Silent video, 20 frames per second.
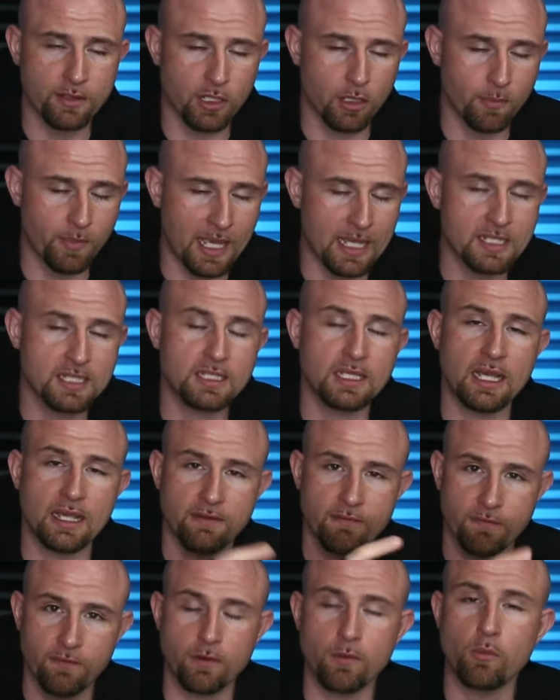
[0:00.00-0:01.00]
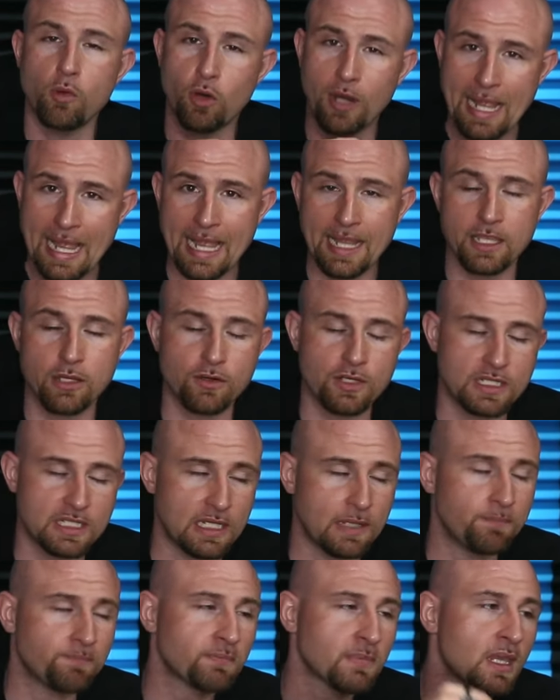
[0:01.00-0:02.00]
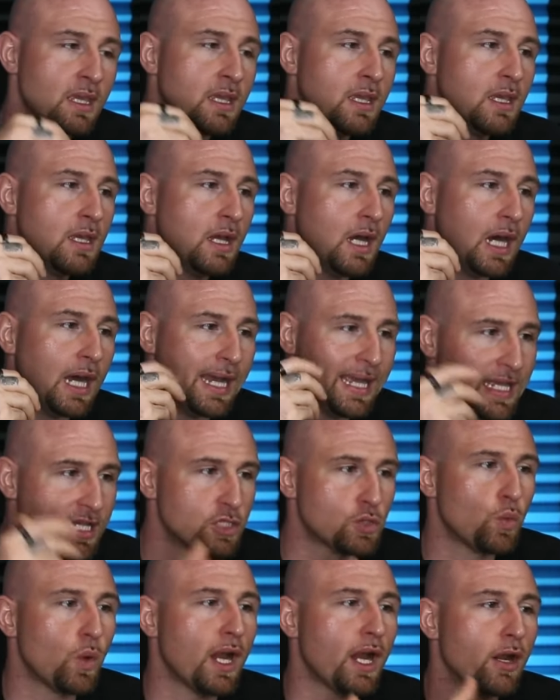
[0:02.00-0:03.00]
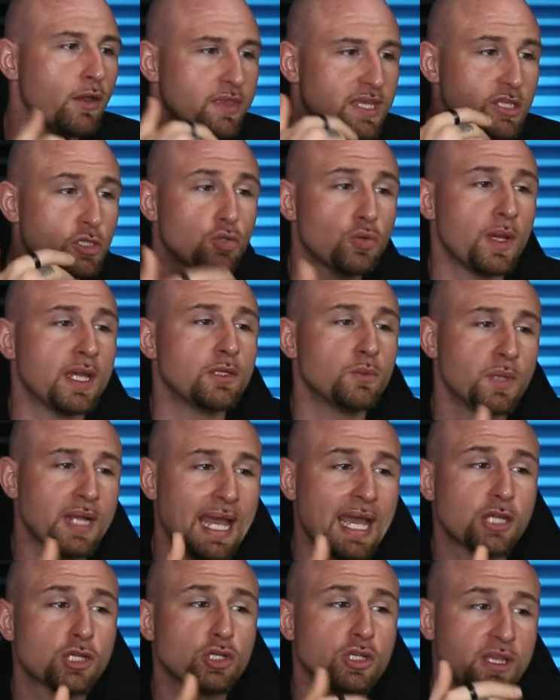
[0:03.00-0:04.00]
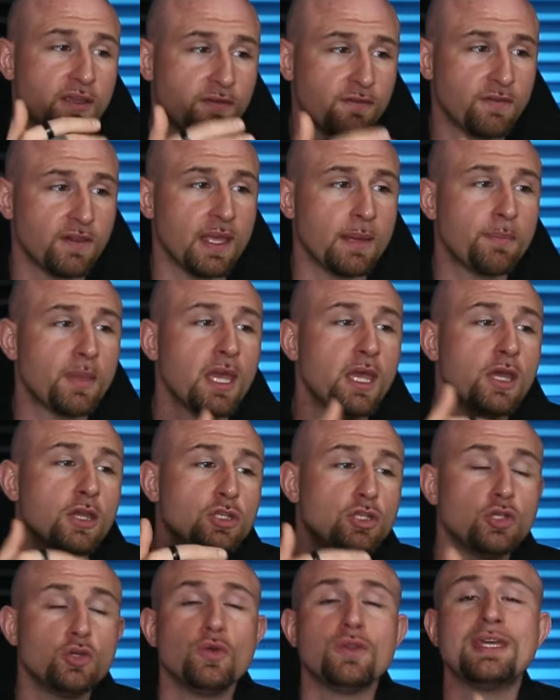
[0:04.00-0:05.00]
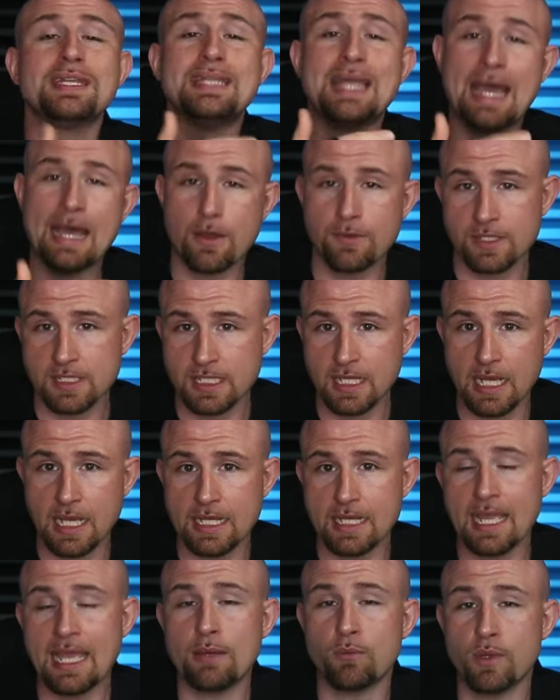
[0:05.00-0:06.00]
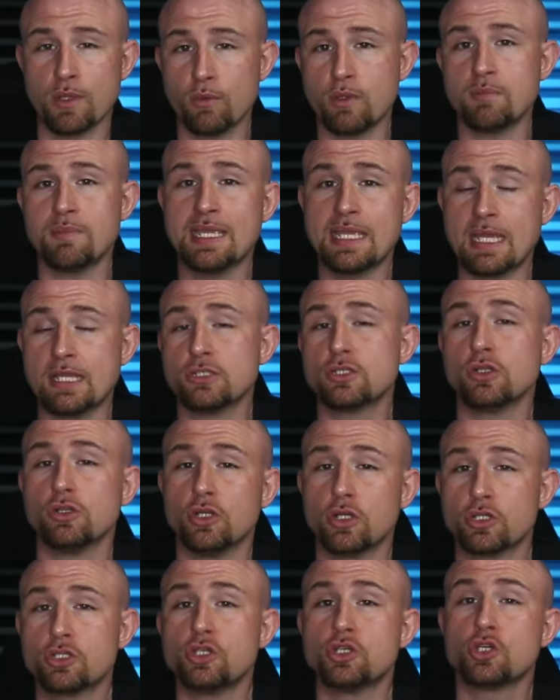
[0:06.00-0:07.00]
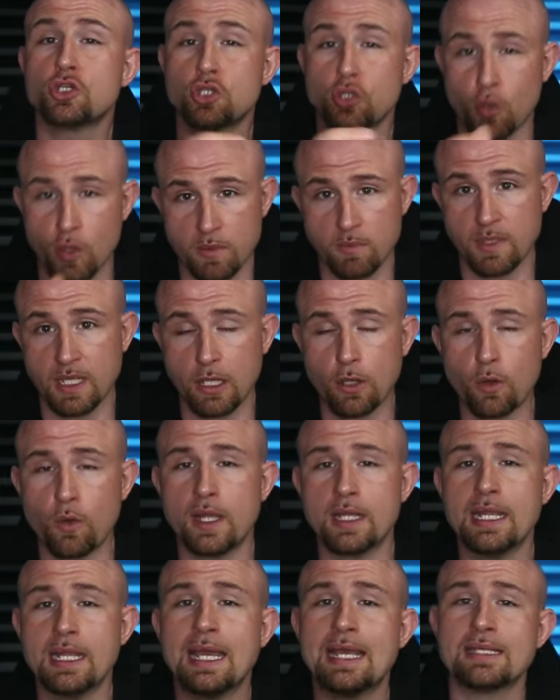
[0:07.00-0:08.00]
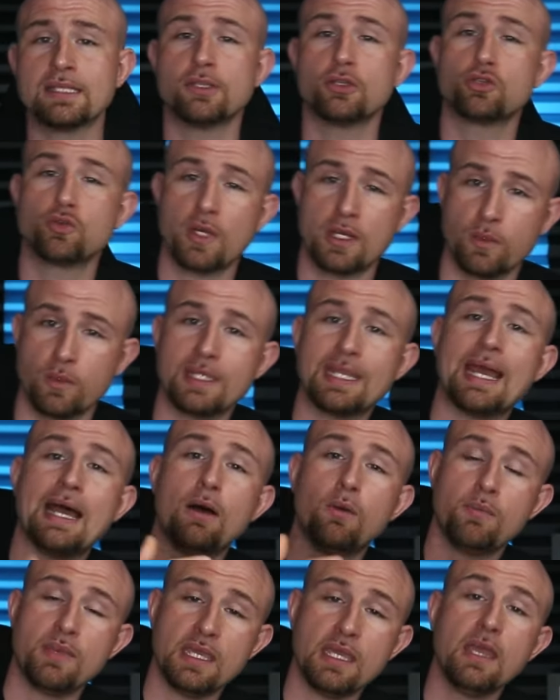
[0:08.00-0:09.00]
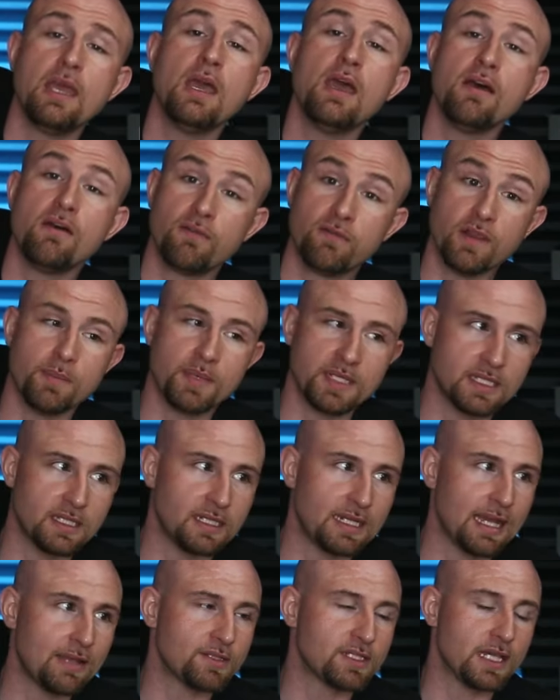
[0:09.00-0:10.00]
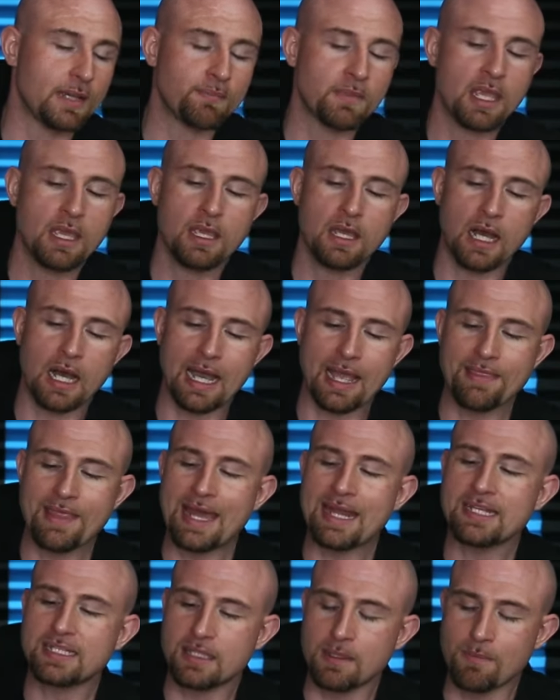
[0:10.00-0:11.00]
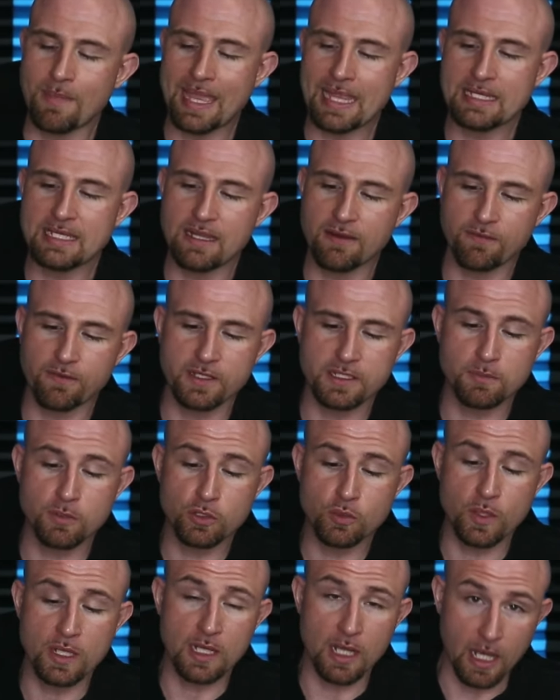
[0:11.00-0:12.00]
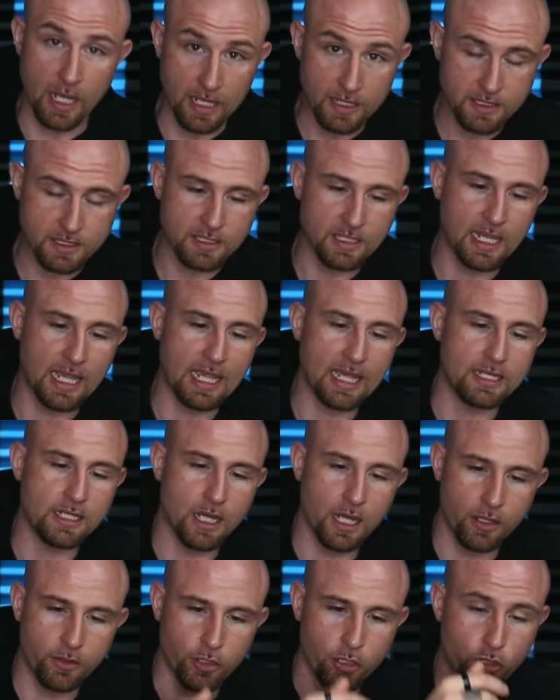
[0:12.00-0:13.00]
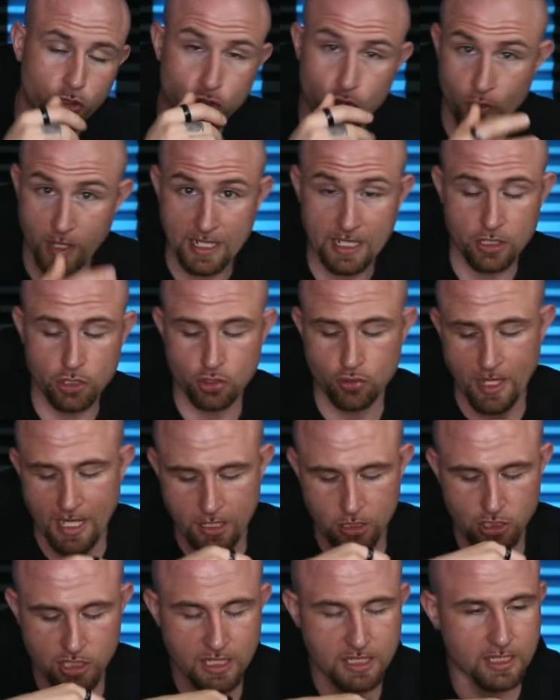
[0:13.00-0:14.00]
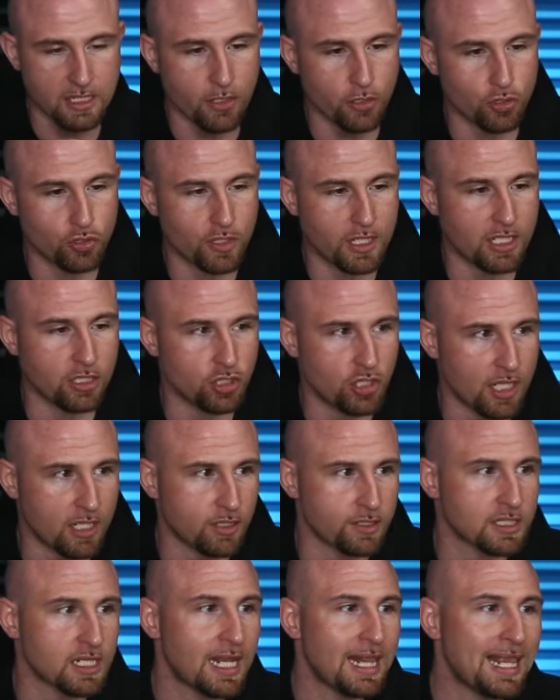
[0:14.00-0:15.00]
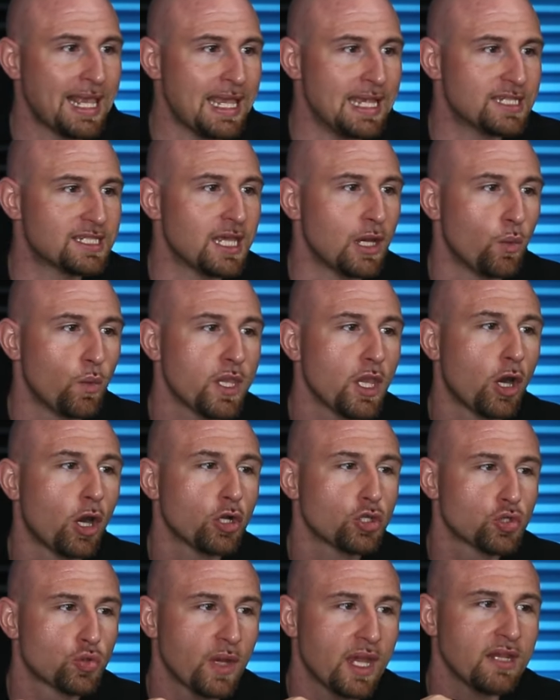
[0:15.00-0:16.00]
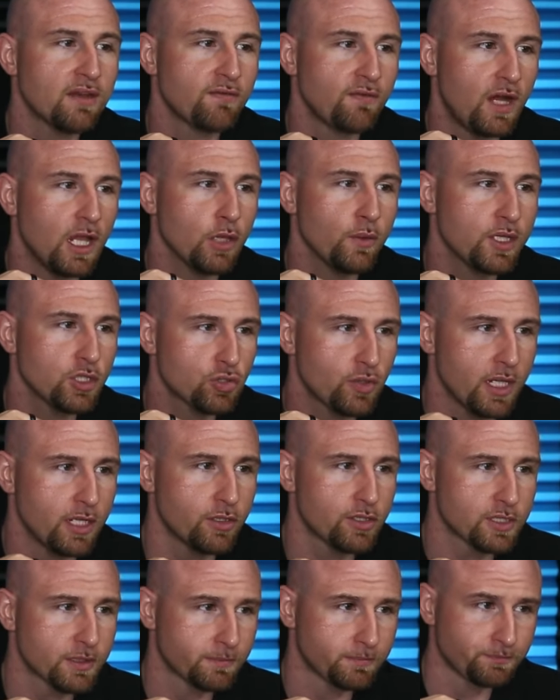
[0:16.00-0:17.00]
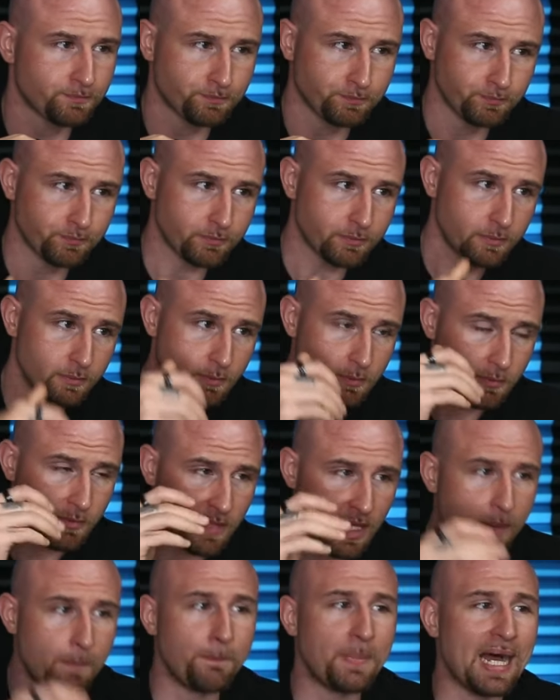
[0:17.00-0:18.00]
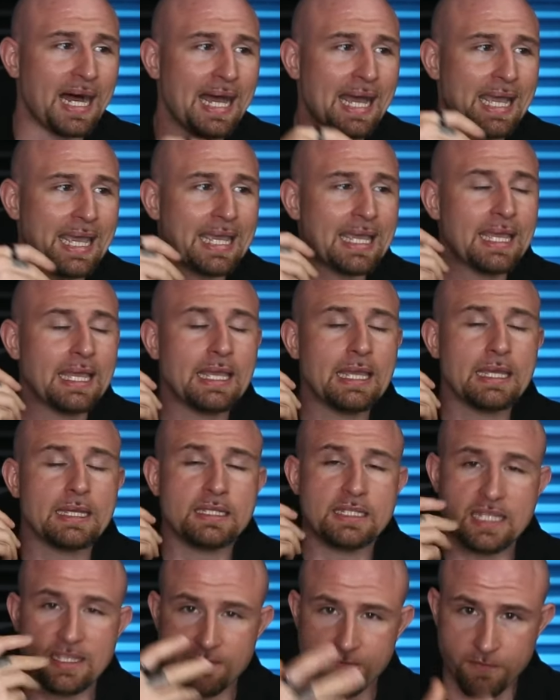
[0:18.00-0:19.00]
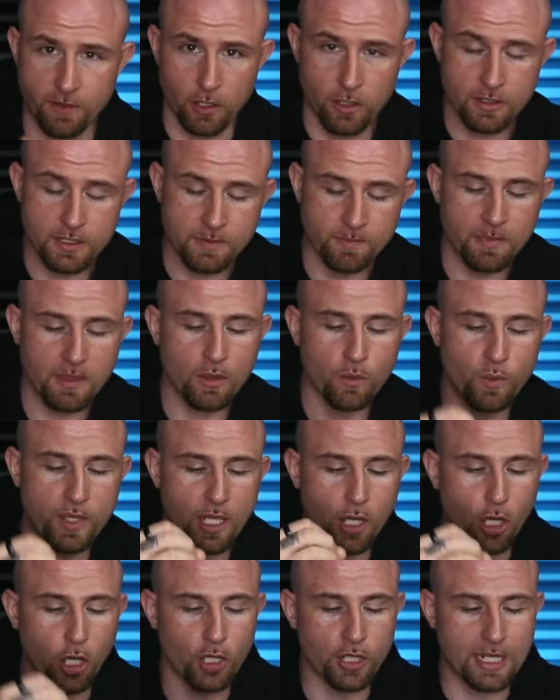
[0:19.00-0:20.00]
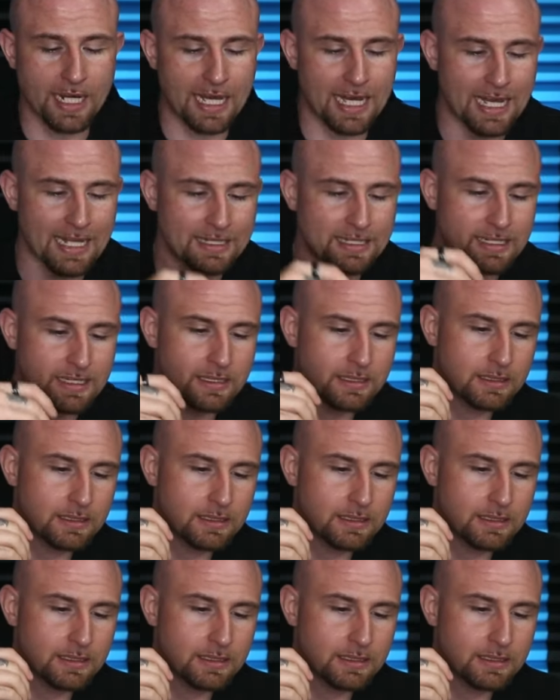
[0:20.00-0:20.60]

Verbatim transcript: our baseline for more accuracy, is where the trend would actually flip to the downside, and we would begin to look to short Bitcoin as the trend would now be flipping to the downside. And that is the main difference between us and other trading strategies and other trading channels, is that we are trend following traders by default. We are not